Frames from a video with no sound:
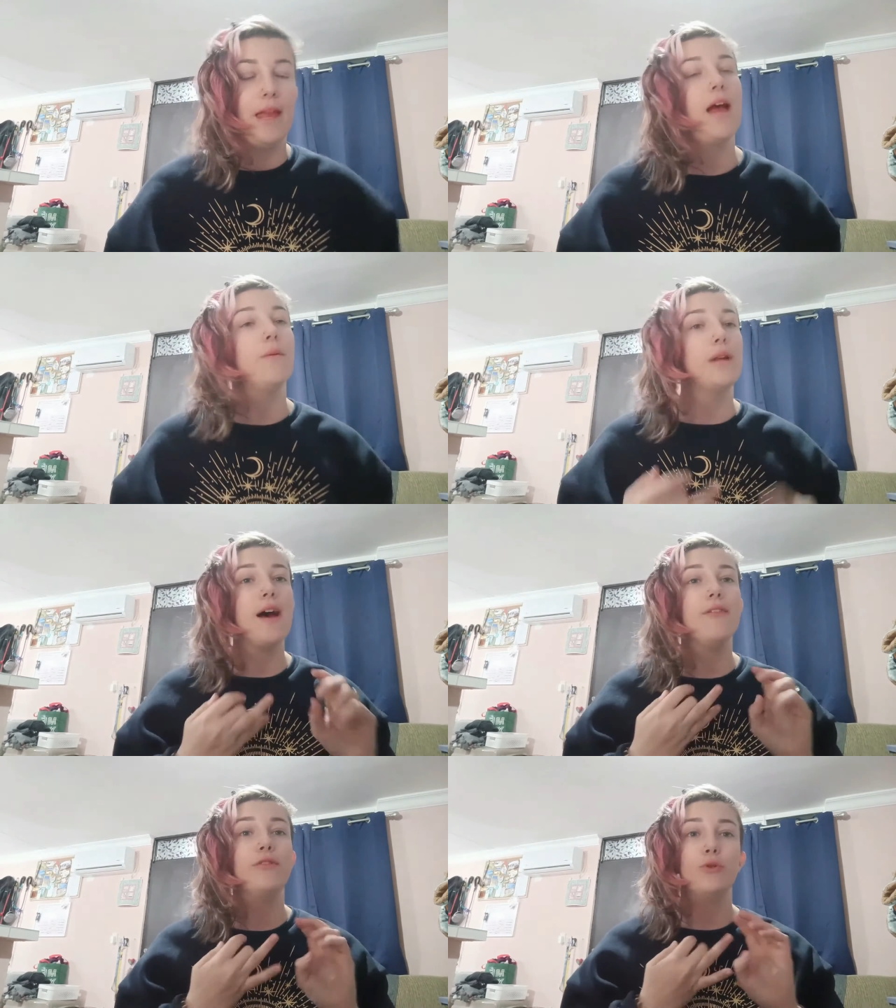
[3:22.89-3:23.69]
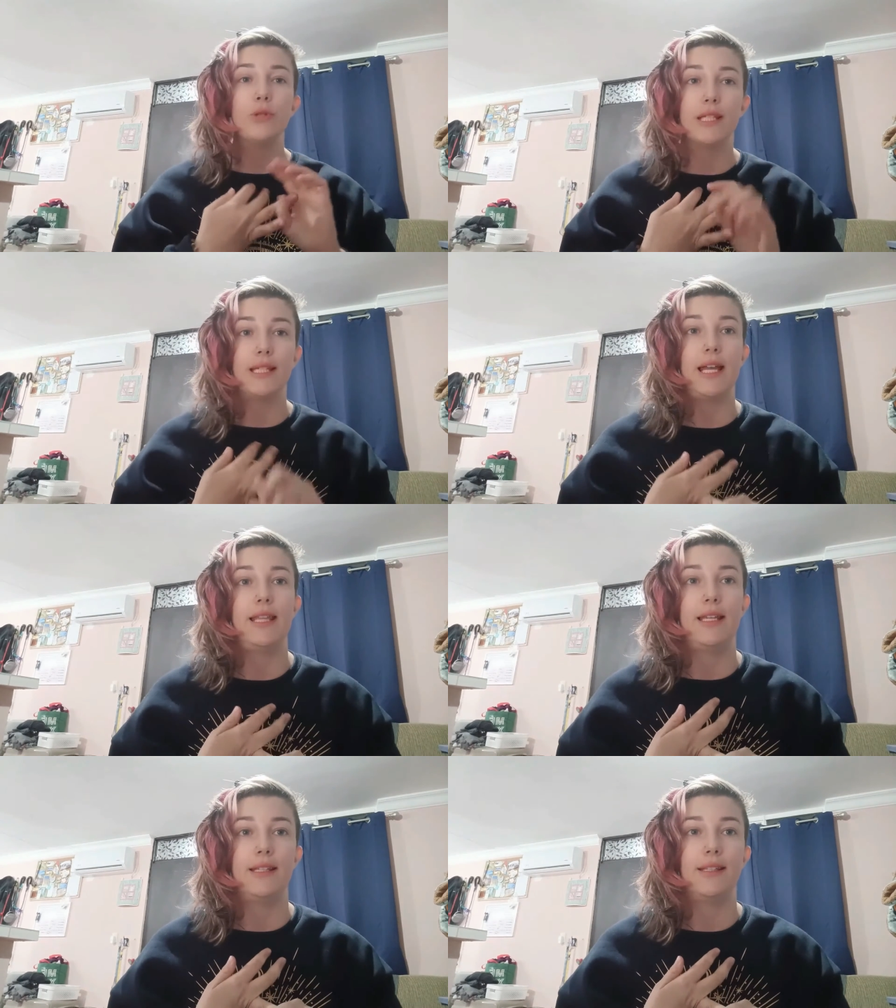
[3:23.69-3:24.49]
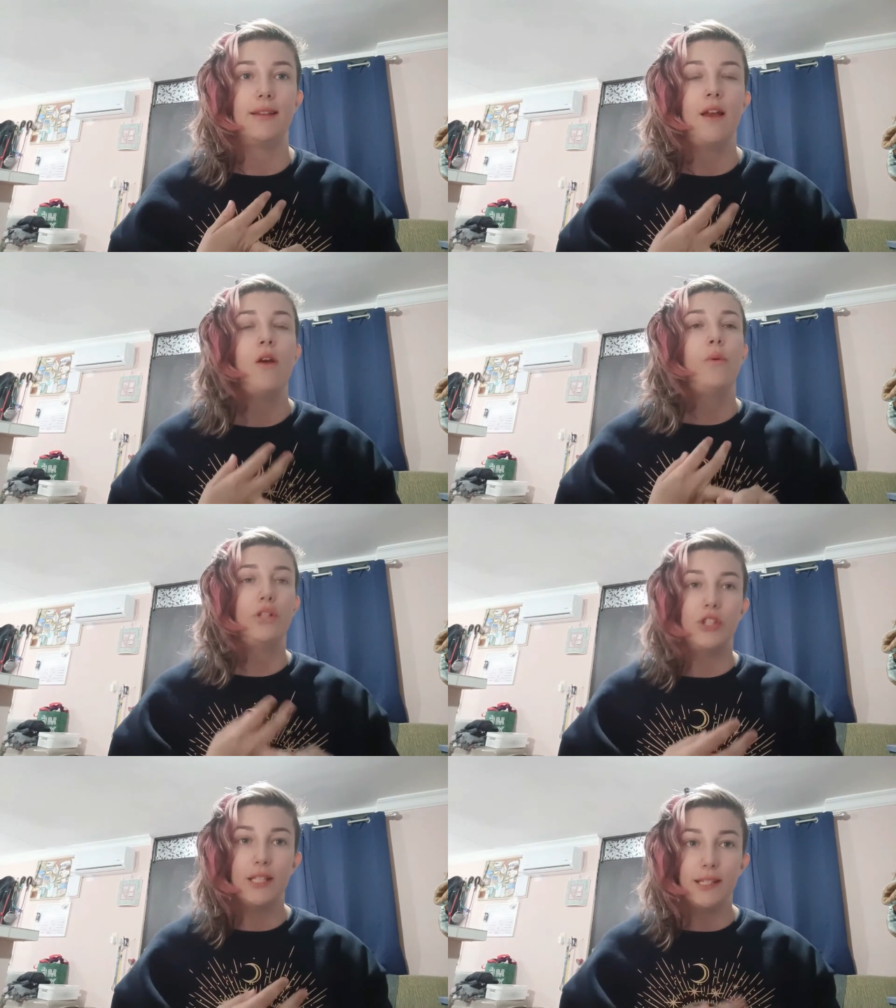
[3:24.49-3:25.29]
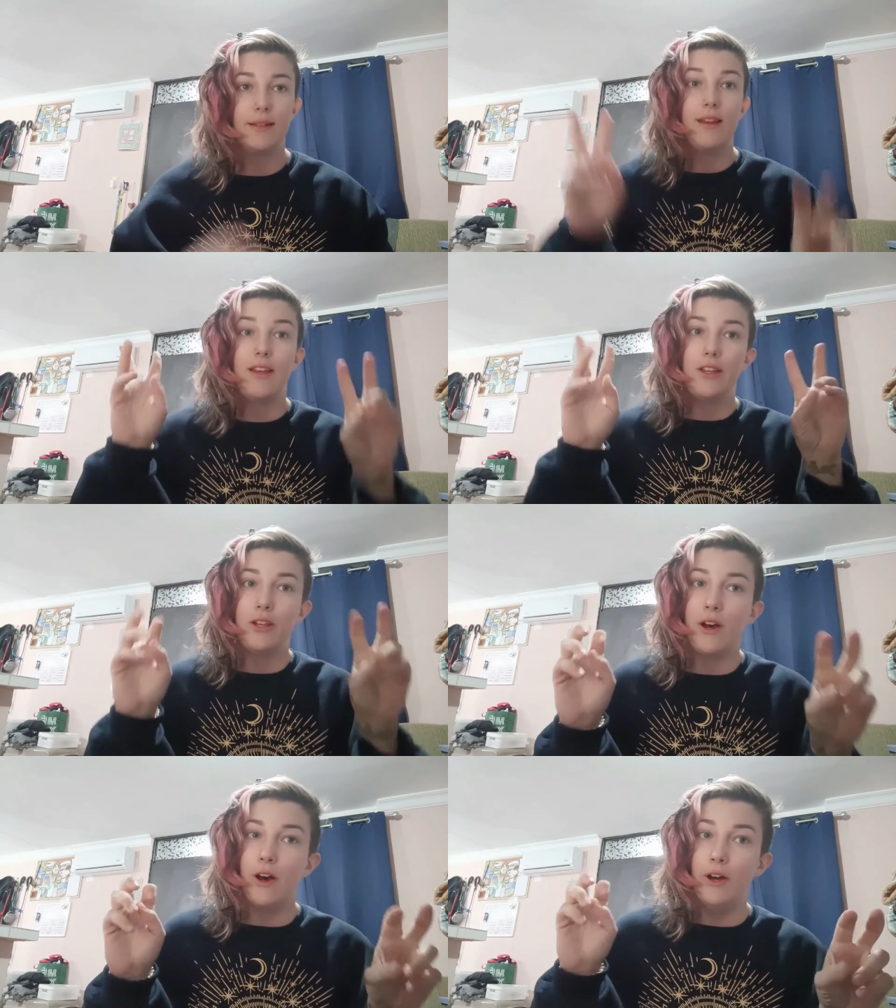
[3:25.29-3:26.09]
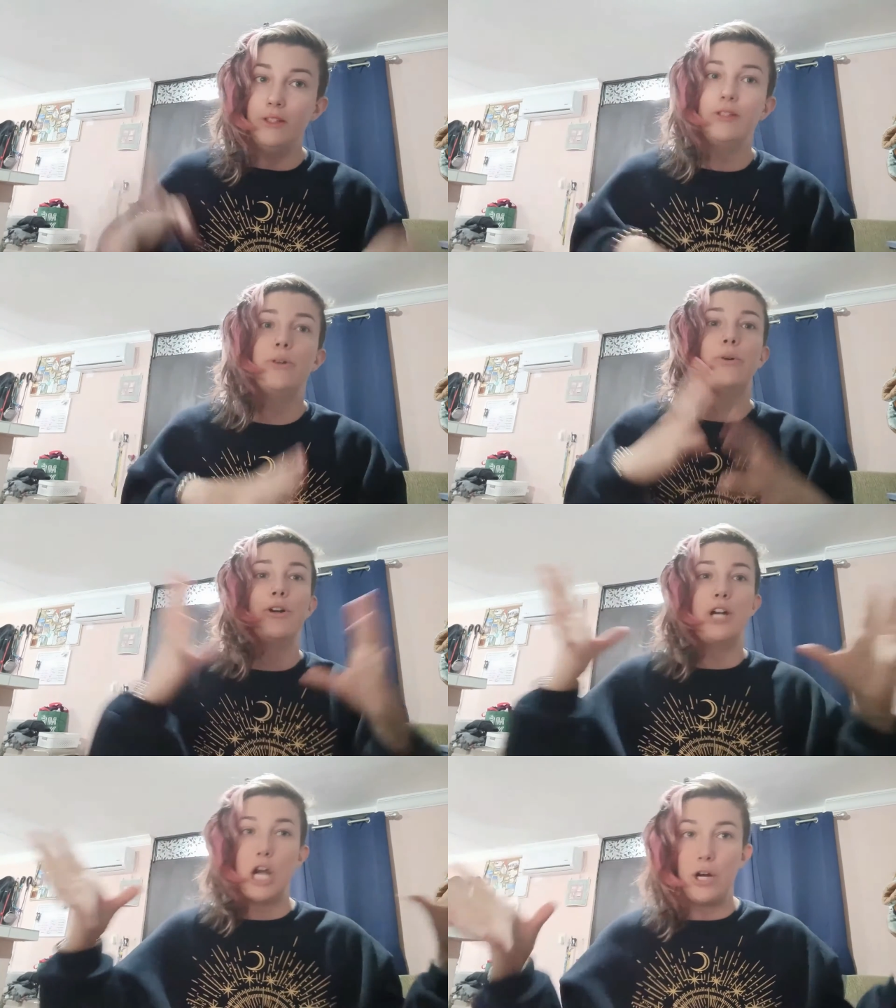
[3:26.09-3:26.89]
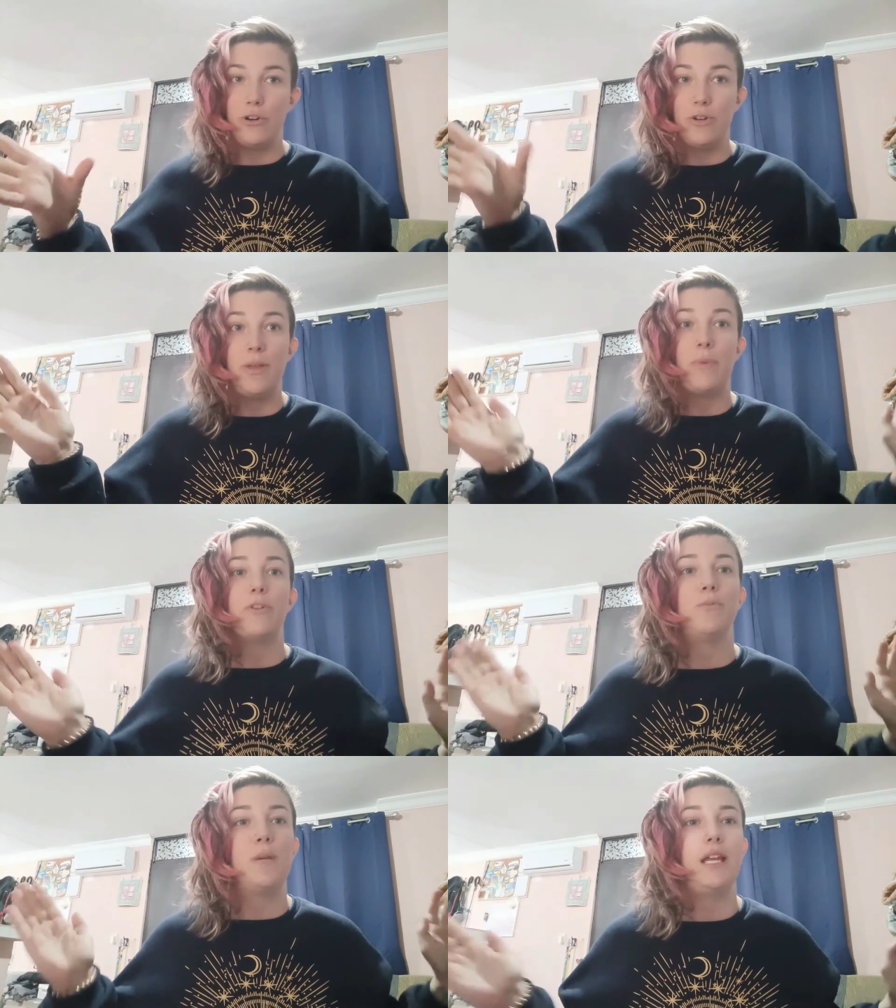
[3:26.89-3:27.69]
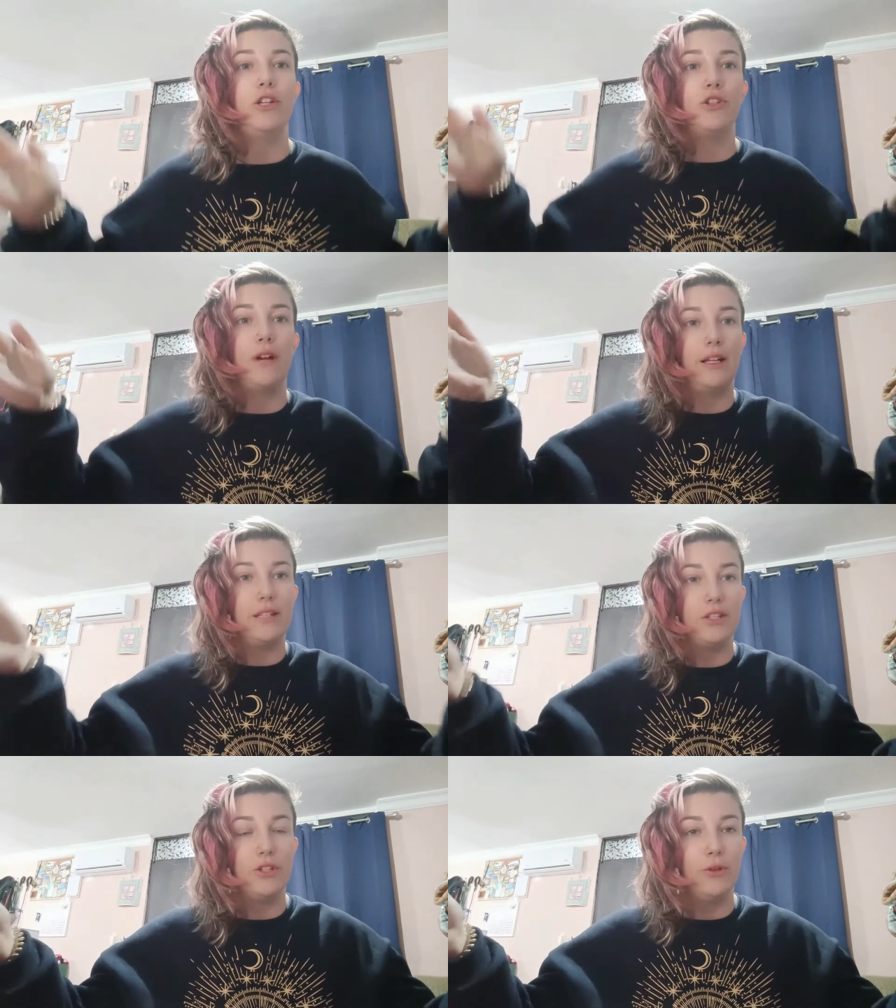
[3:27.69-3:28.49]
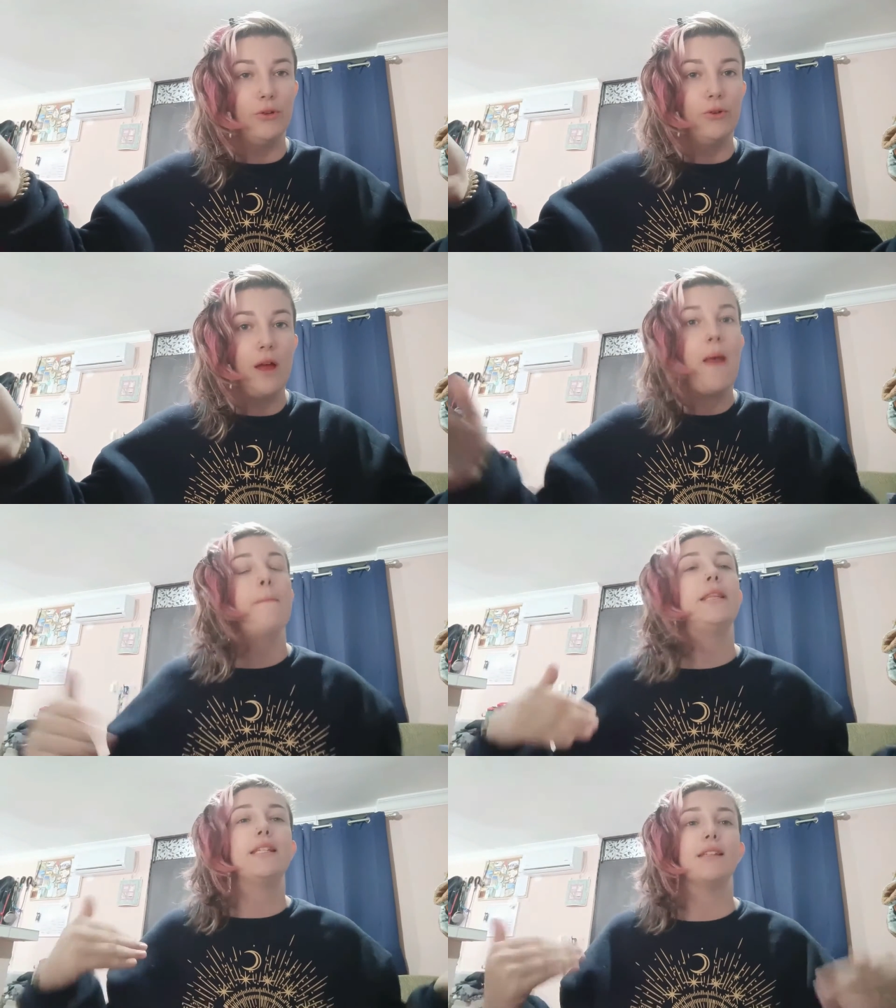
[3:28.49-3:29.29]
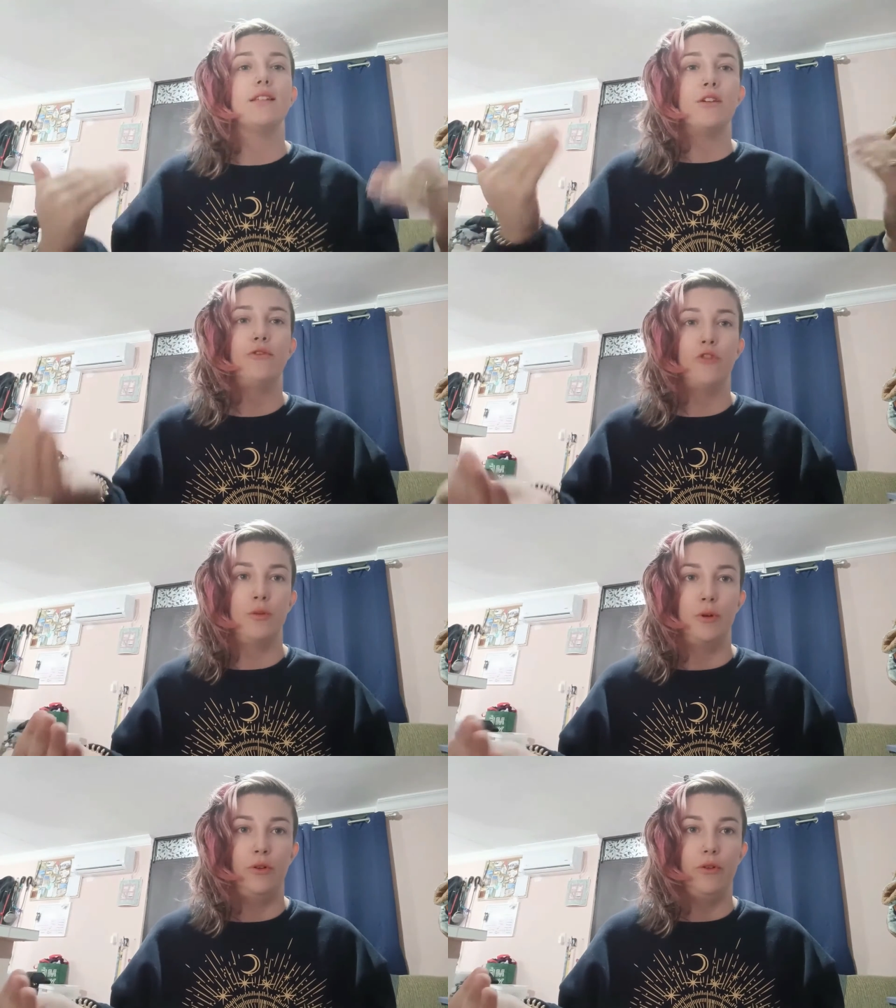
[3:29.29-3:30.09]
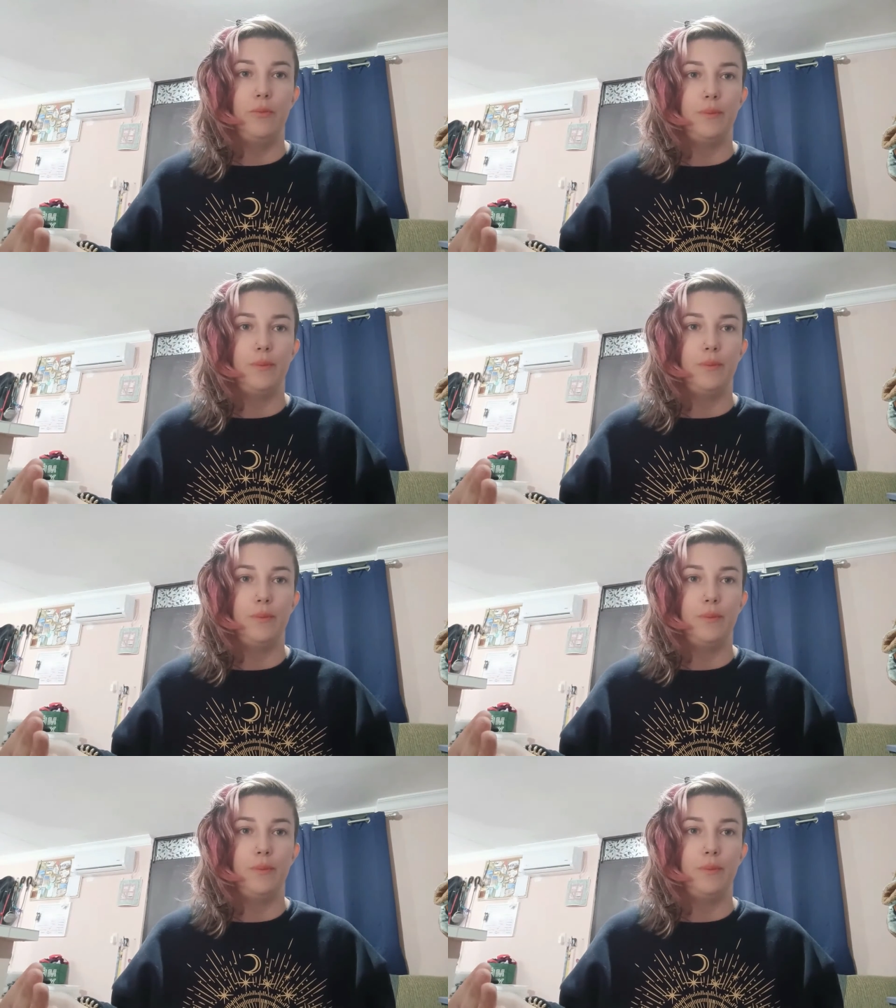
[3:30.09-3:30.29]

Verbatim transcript: And we have ustedes, which is y'all or a group that we're speaking directly to, but this is a formal group.